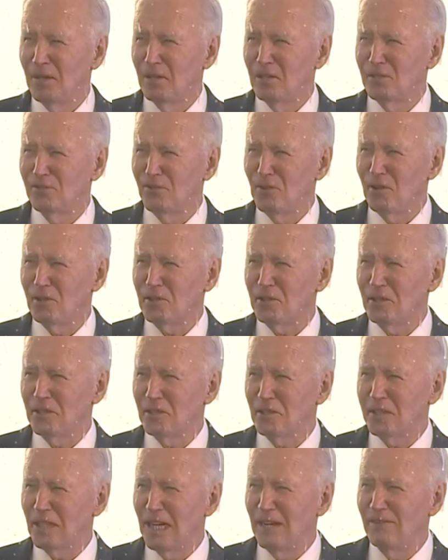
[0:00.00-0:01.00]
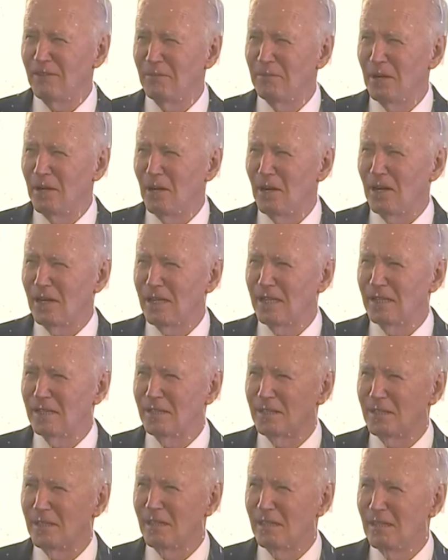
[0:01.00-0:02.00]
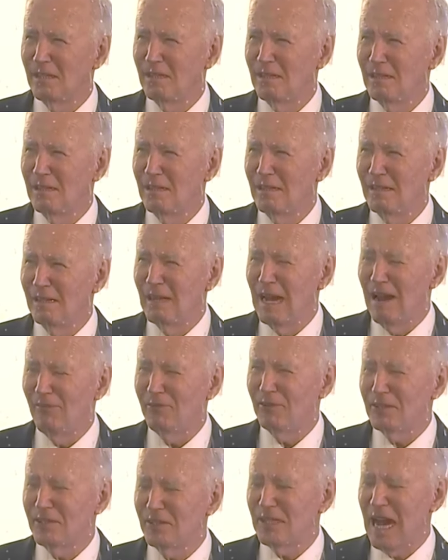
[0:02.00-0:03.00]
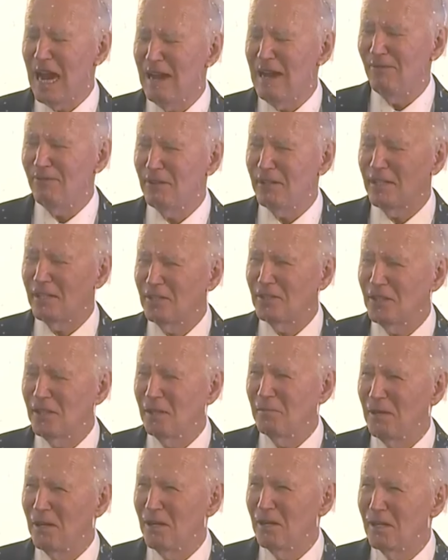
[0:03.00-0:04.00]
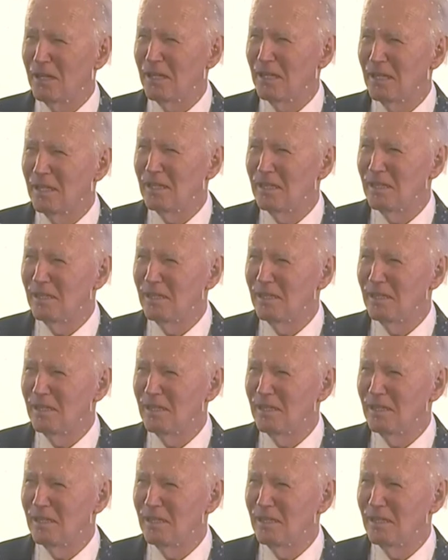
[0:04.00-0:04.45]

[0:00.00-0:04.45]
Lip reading: whose first enslaved Americans, Africans in America.